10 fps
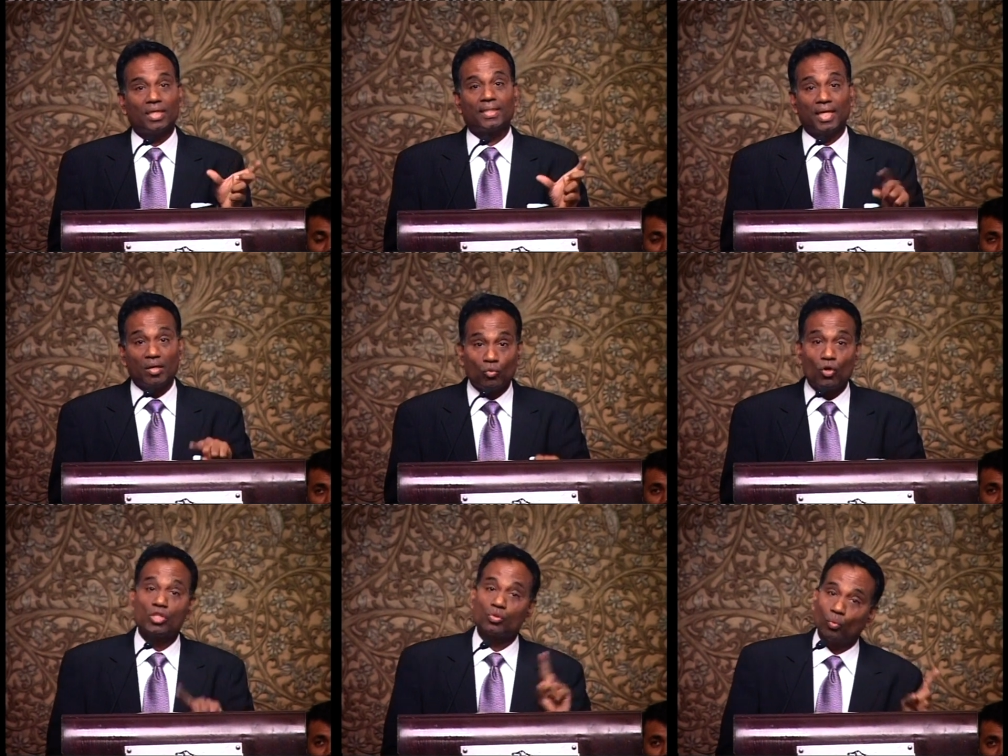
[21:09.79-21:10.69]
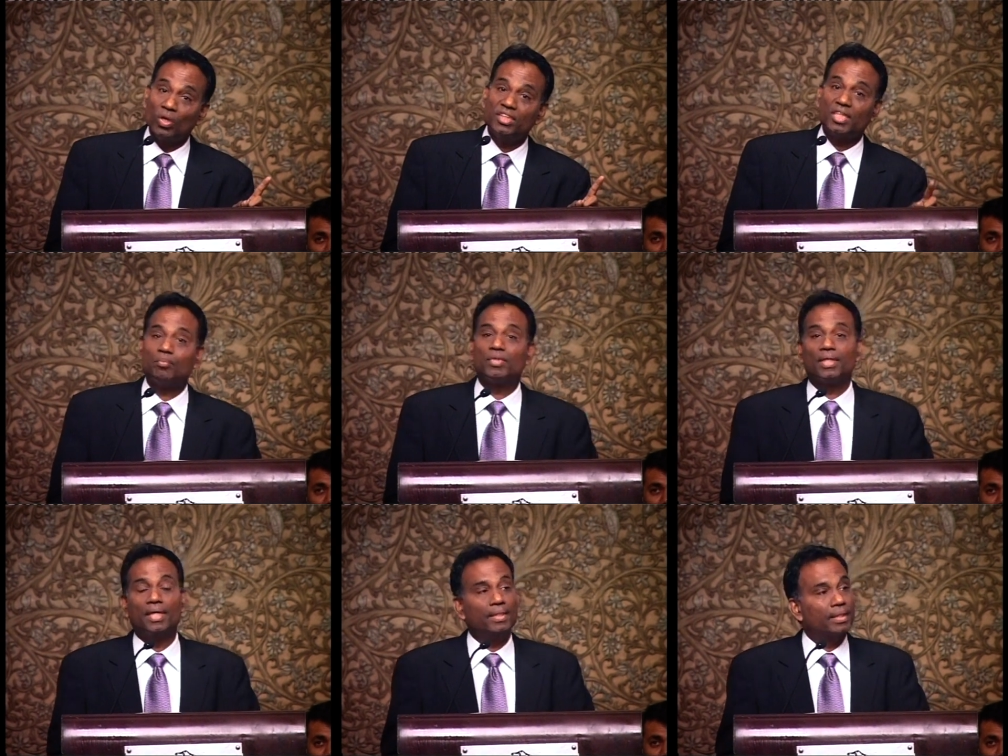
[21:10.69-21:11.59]
that came was one chapter
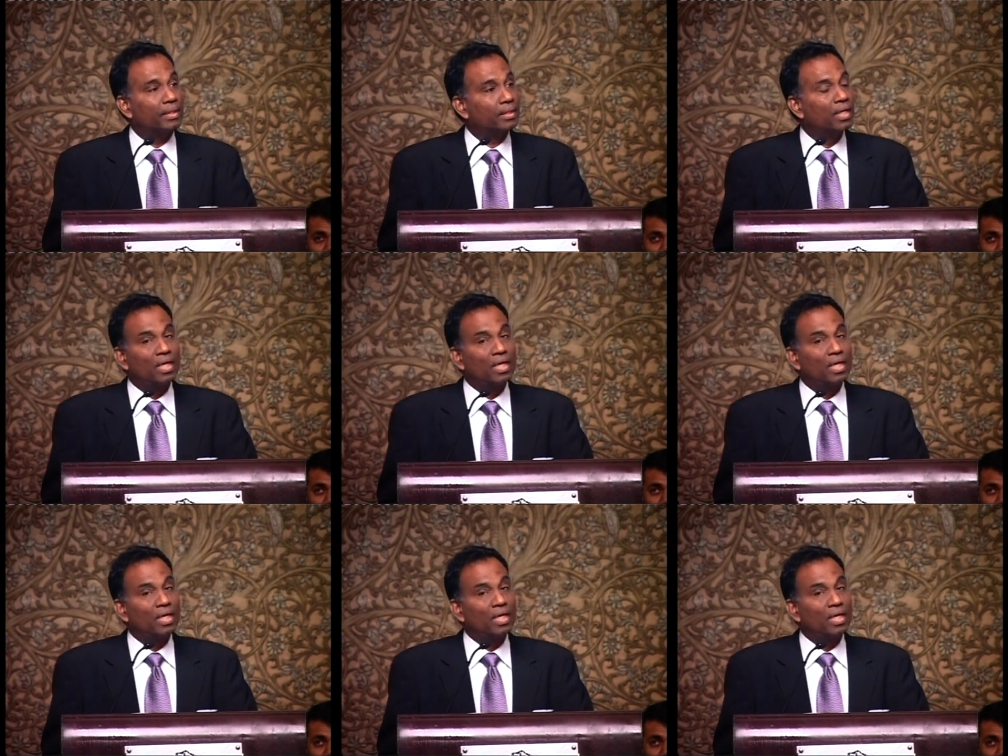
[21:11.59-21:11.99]
earlier,